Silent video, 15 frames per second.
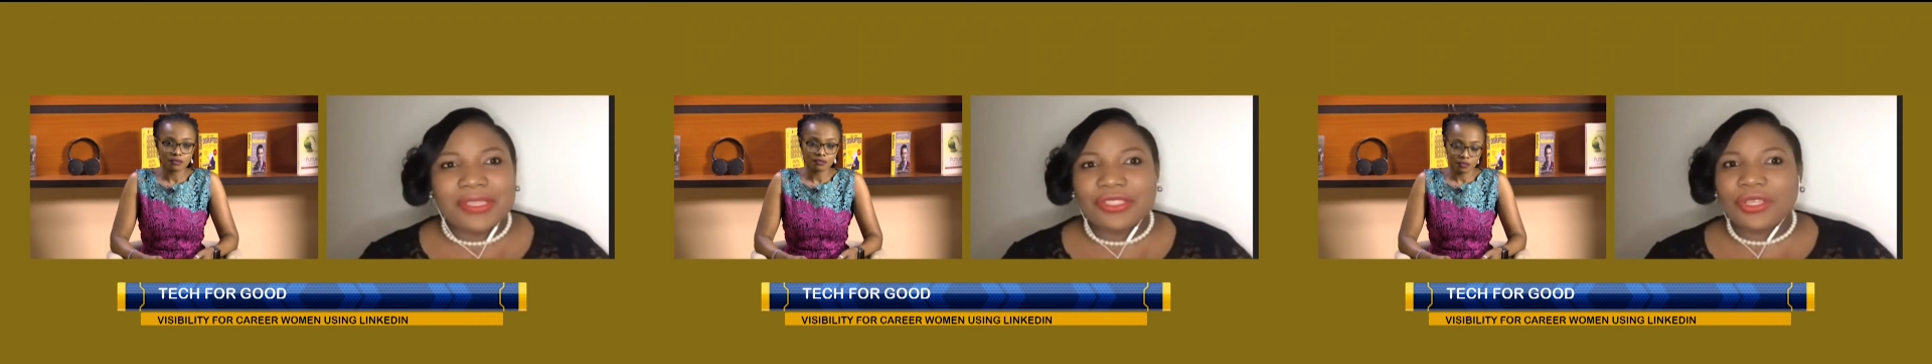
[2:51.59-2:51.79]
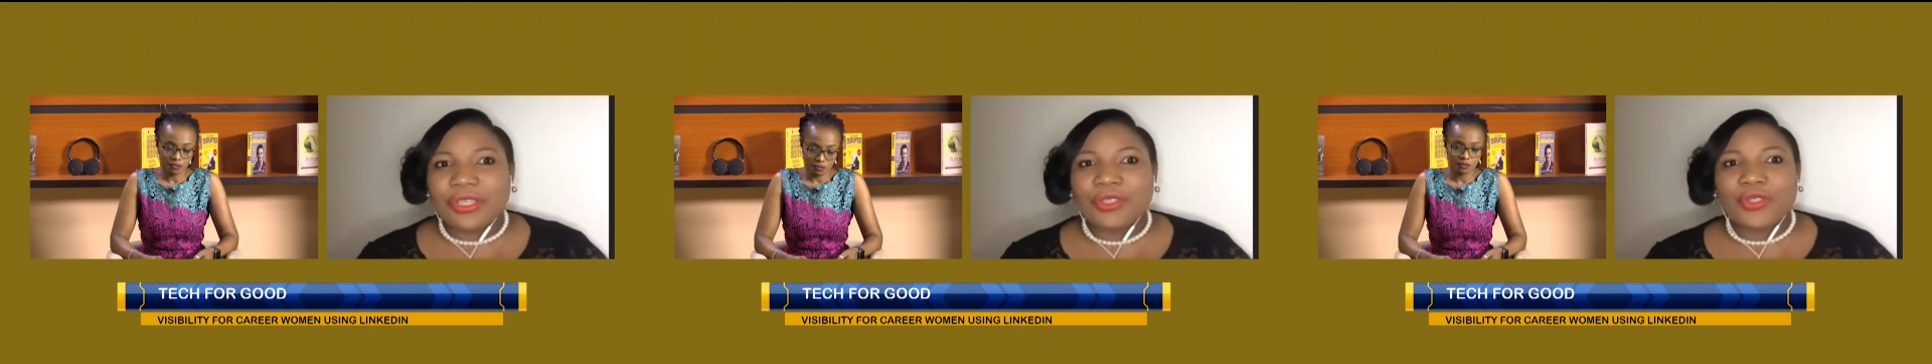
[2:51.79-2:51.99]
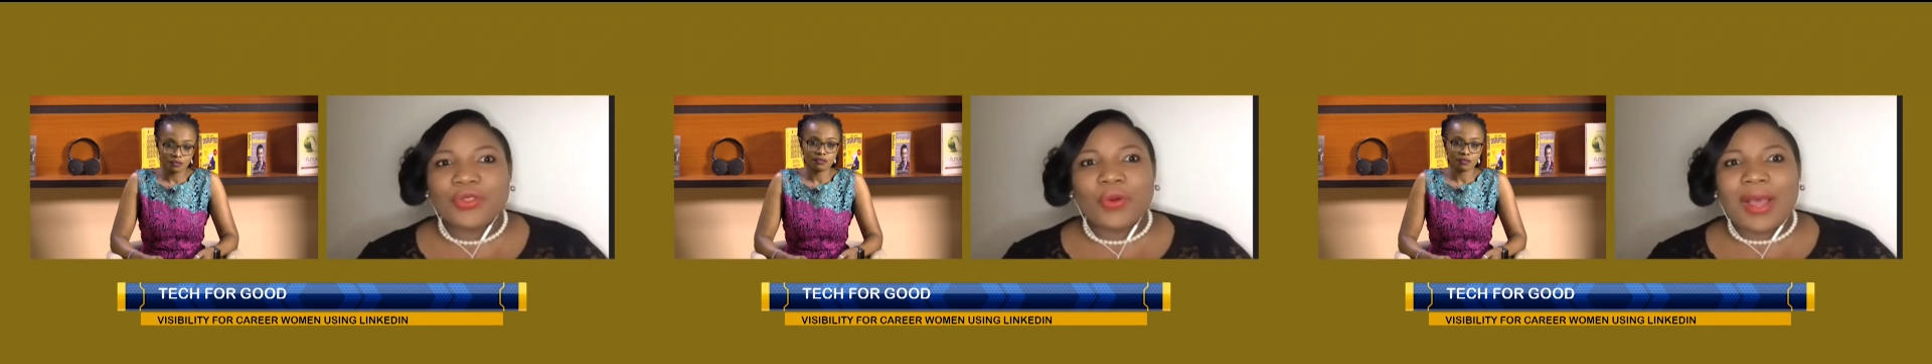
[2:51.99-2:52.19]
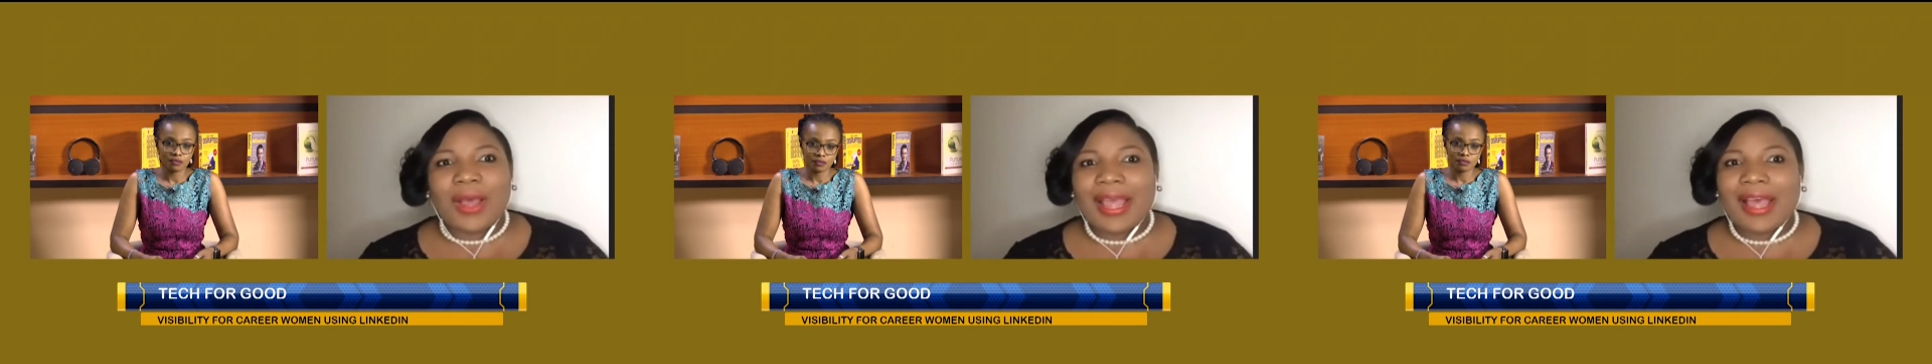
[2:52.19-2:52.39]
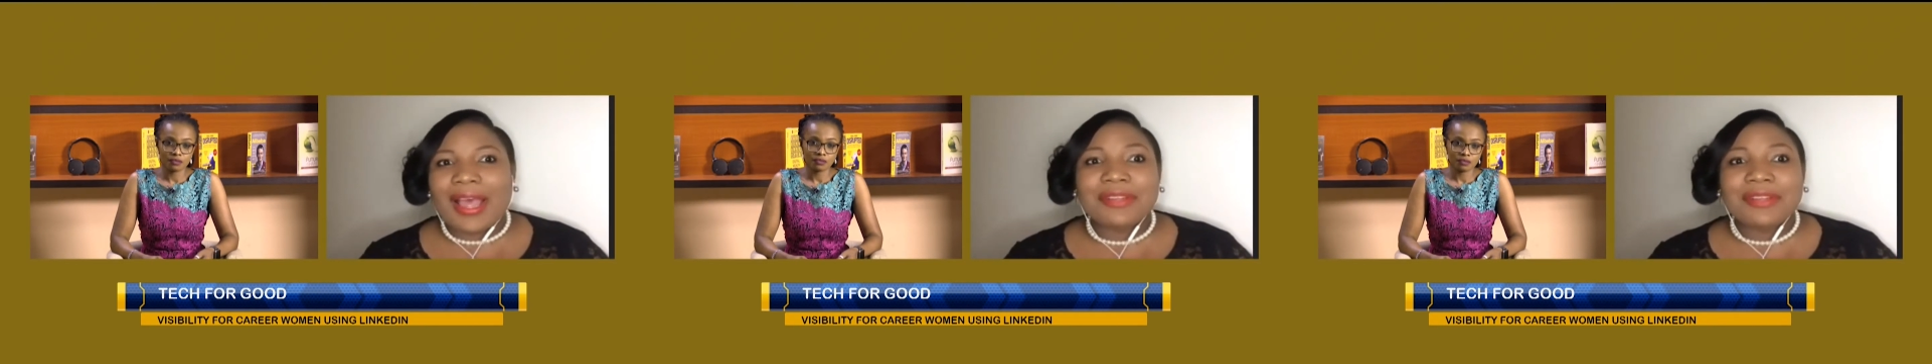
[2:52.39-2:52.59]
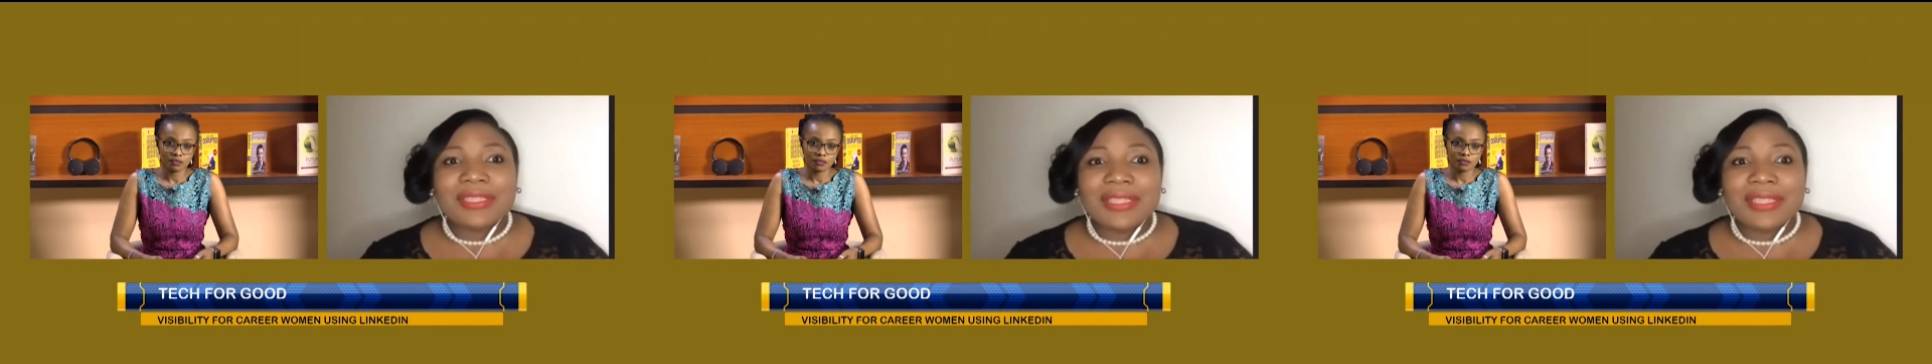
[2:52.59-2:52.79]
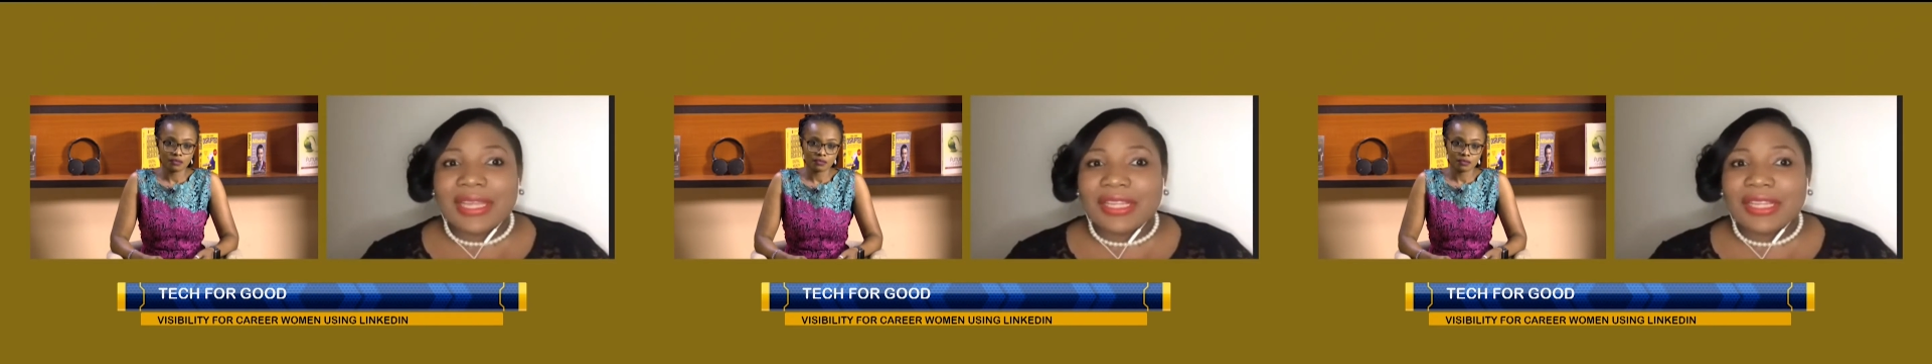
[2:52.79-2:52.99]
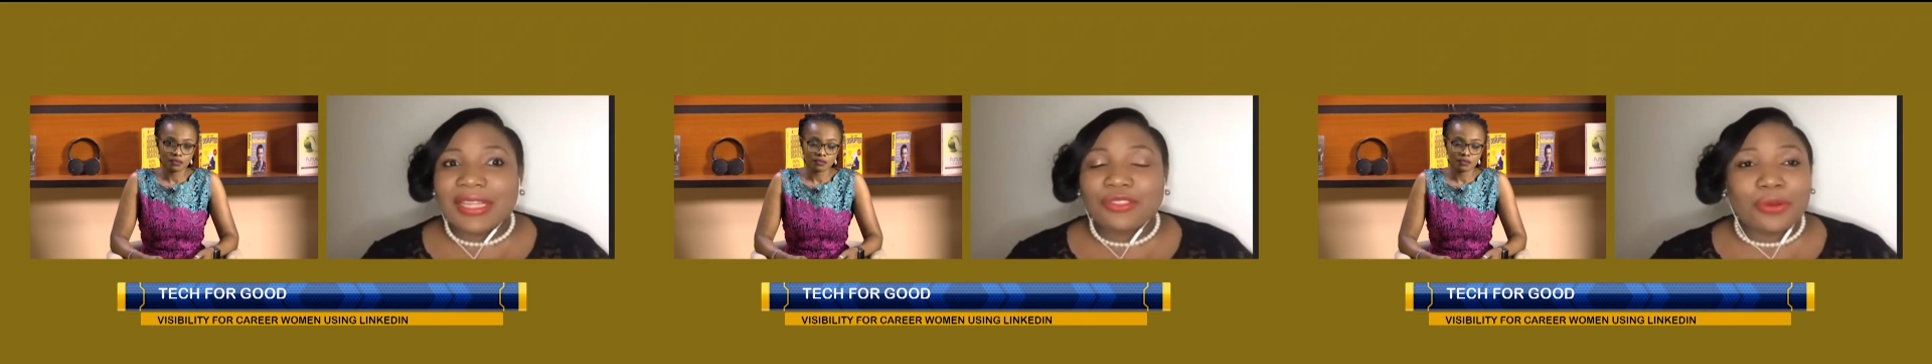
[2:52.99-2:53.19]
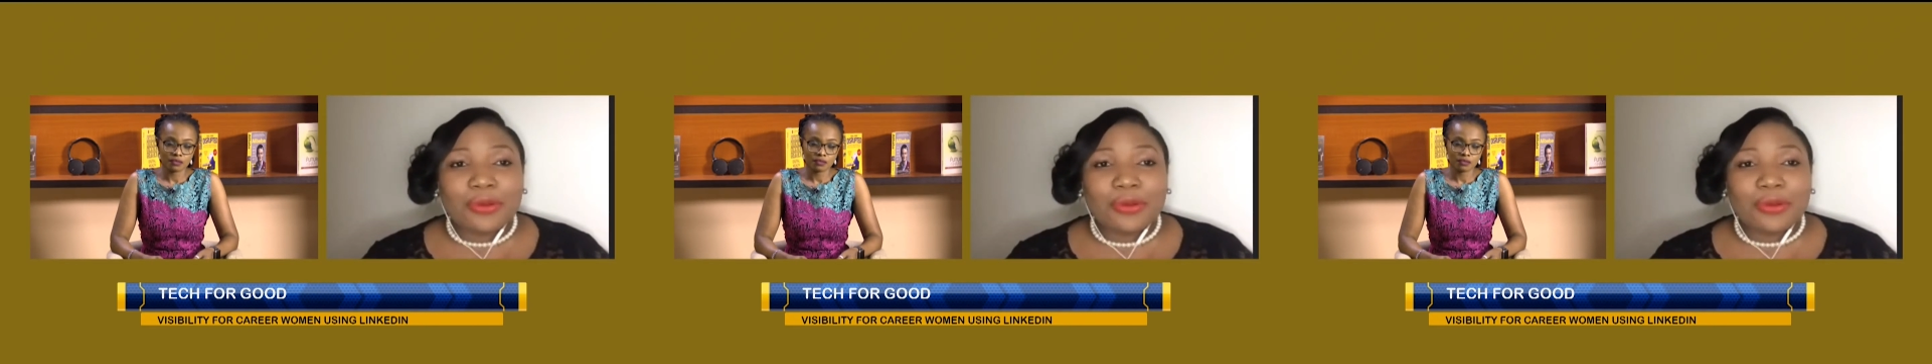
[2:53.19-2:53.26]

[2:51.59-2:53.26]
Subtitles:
So I have clients who have been